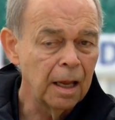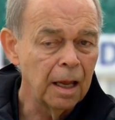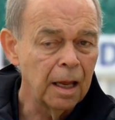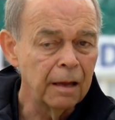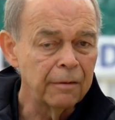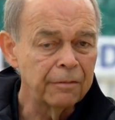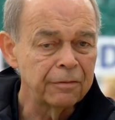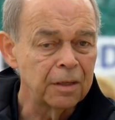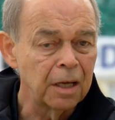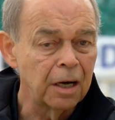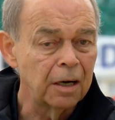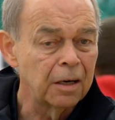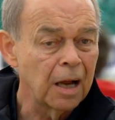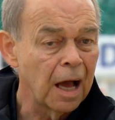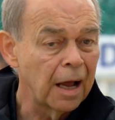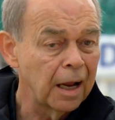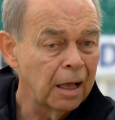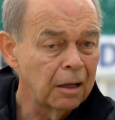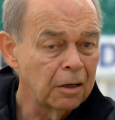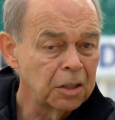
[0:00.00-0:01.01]
If they're
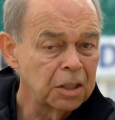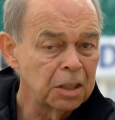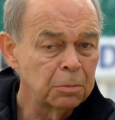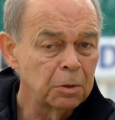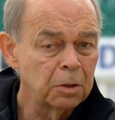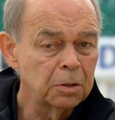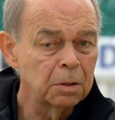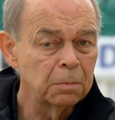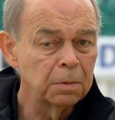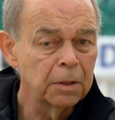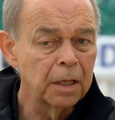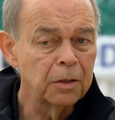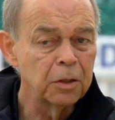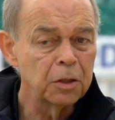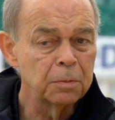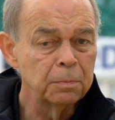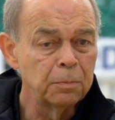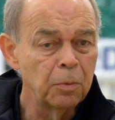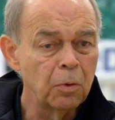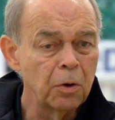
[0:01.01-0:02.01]
not eligible to play the
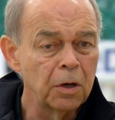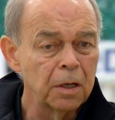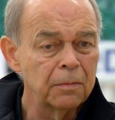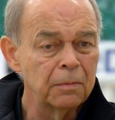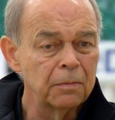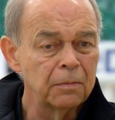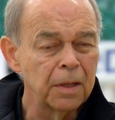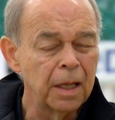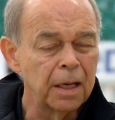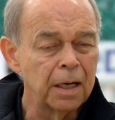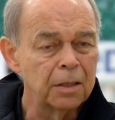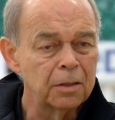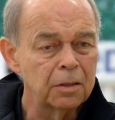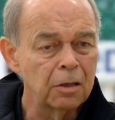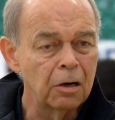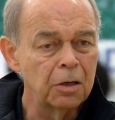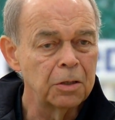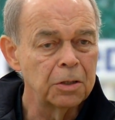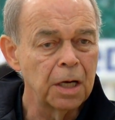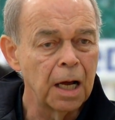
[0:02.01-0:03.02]
sport, then it's
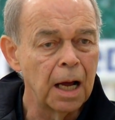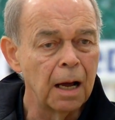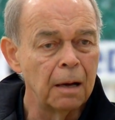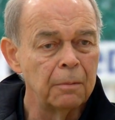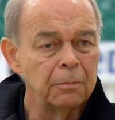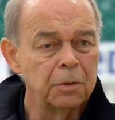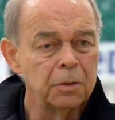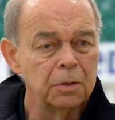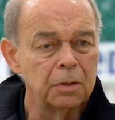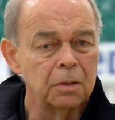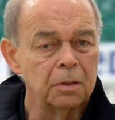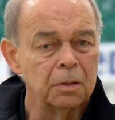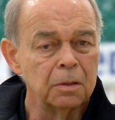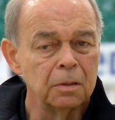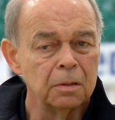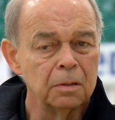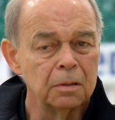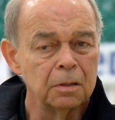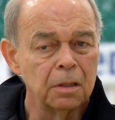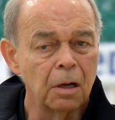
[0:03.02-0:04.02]
our job to
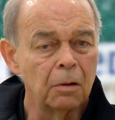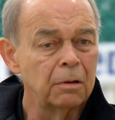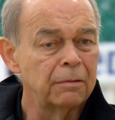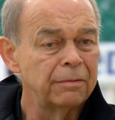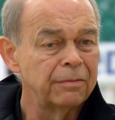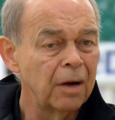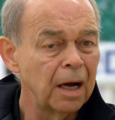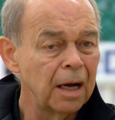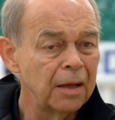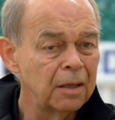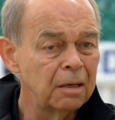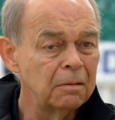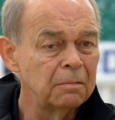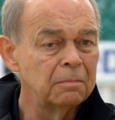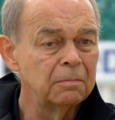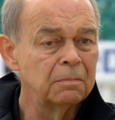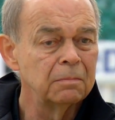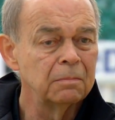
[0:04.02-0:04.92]
notify them,